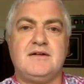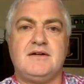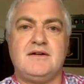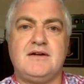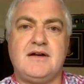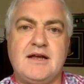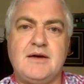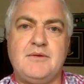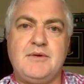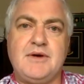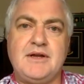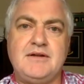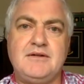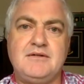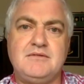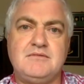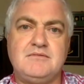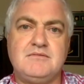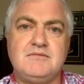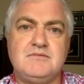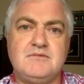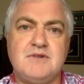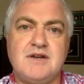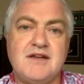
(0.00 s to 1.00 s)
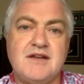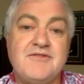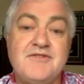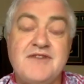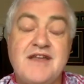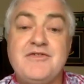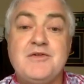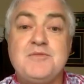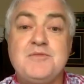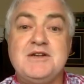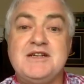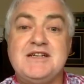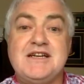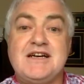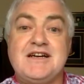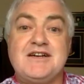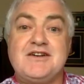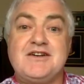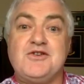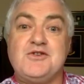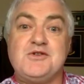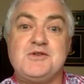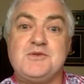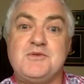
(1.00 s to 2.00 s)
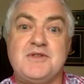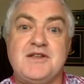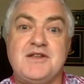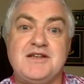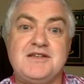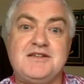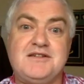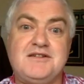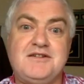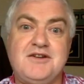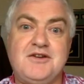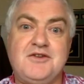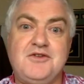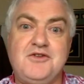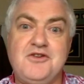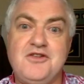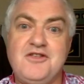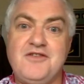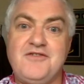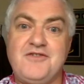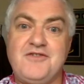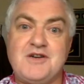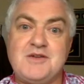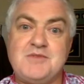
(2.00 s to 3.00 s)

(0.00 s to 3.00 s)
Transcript: And I went, "Well, I've never been diagnosed with it. You're the first